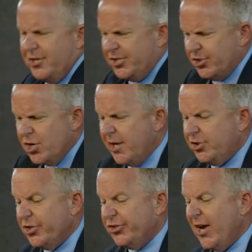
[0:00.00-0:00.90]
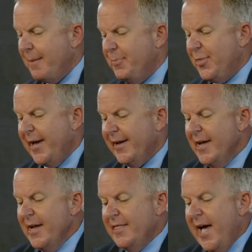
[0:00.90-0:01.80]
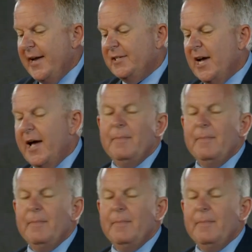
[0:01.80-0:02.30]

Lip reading: This is not just something that